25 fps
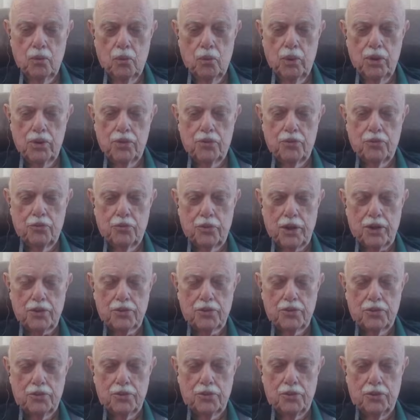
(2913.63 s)
With
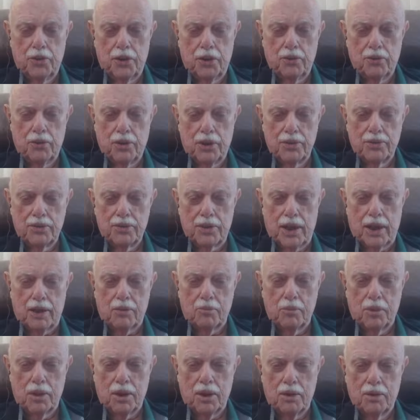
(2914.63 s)
fixed tuning, what does
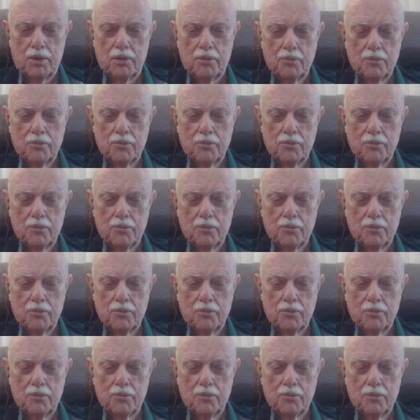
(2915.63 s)
that mean?